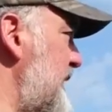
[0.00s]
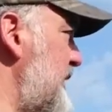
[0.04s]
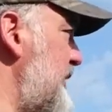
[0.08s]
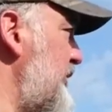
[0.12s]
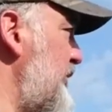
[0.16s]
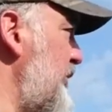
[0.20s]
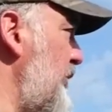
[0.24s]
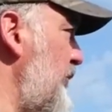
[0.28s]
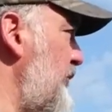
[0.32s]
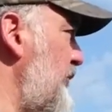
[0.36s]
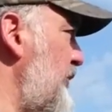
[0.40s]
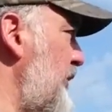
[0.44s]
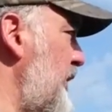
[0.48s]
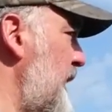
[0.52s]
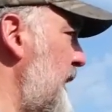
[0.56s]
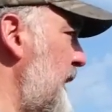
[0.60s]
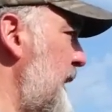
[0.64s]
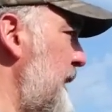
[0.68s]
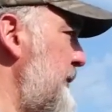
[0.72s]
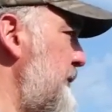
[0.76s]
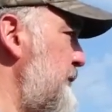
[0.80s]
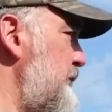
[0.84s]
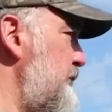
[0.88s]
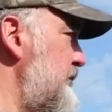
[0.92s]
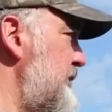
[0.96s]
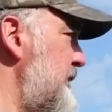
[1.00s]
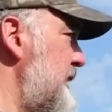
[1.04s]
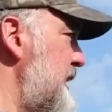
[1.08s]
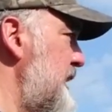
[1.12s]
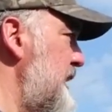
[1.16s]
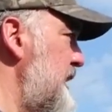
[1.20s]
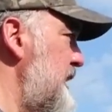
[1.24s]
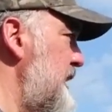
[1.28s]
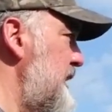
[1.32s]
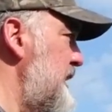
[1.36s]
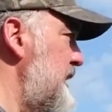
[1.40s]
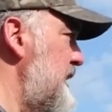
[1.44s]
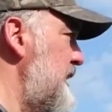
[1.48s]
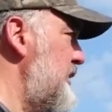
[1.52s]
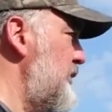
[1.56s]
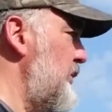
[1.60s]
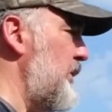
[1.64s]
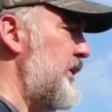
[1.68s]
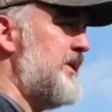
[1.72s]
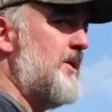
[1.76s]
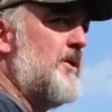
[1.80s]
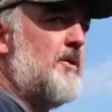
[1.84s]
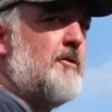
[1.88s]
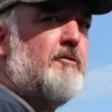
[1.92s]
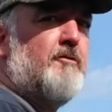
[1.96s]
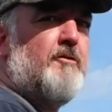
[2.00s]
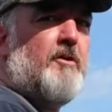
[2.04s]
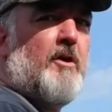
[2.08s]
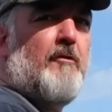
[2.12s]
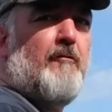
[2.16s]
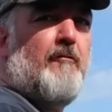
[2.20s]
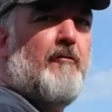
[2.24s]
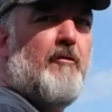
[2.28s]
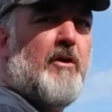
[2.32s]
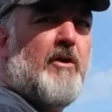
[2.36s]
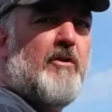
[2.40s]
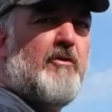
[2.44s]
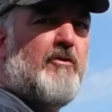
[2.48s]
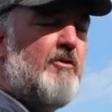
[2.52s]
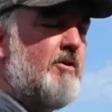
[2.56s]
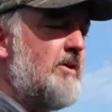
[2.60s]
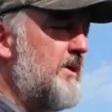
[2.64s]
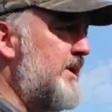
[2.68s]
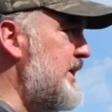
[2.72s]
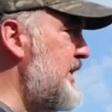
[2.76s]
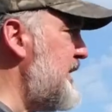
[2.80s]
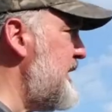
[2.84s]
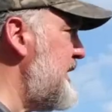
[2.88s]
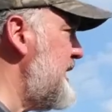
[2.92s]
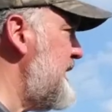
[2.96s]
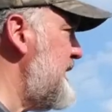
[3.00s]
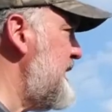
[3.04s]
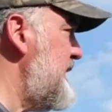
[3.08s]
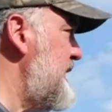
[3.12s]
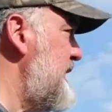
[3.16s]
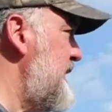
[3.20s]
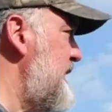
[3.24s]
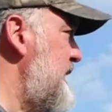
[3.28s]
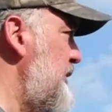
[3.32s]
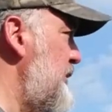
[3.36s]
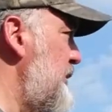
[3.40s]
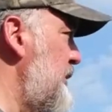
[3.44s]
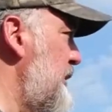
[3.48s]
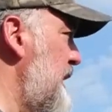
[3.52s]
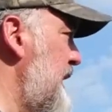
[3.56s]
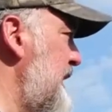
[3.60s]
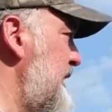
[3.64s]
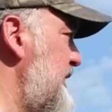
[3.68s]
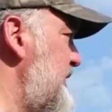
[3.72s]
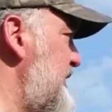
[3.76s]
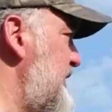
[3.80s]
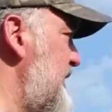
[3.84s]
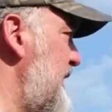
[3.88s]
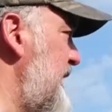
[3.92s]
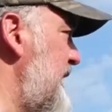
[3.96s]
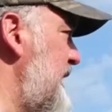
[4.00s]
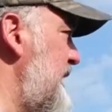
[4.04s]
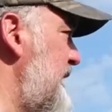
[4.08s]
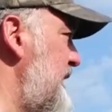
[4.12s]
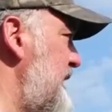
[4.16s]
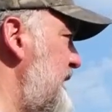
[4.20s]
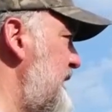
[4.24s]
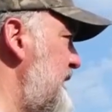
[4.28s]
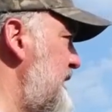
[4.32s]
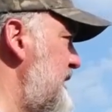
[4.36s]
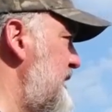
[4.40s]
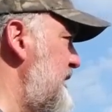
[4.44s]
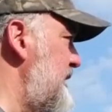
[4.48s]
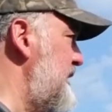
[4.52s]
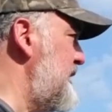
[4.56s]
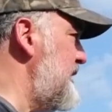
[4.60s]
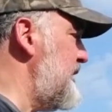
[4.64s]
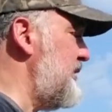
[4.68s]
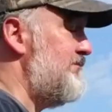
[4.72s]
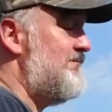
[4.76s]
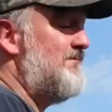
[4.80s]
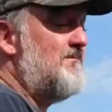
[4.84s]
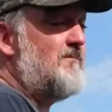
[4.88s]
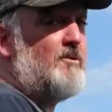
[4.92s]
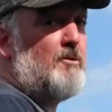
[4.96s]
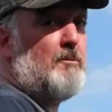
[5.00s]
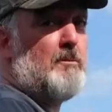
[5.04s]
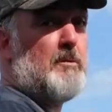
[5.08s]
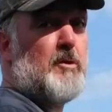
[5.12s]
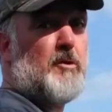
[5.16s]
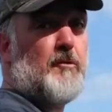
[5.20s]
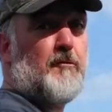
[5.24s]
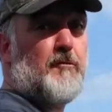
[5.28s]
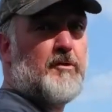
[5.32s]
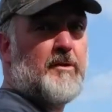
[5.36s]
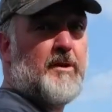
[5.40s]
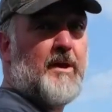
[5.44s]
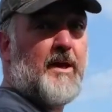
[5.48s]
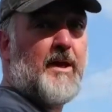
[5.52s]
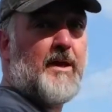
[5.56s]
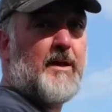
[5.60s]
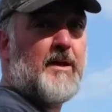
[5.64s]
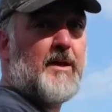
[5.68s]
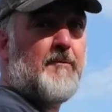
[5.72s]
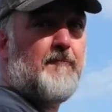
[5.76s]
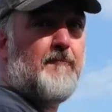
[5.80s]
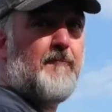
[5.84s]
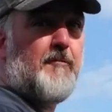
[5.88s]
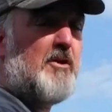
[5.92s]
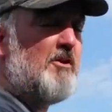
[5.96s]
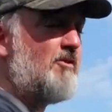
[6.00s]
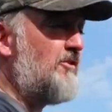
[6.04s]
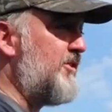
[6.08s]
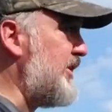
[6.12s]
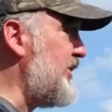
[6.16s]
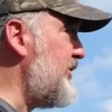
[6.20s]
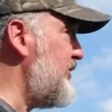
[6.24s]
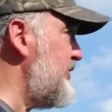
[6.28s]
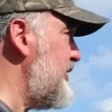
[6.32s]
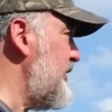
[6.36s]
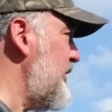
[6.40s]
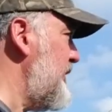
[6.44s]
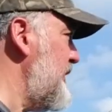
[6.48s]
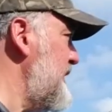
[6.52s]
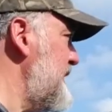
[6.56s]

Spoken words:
so far. One little sunfish, but it's a beautiful day and I'm fishing, so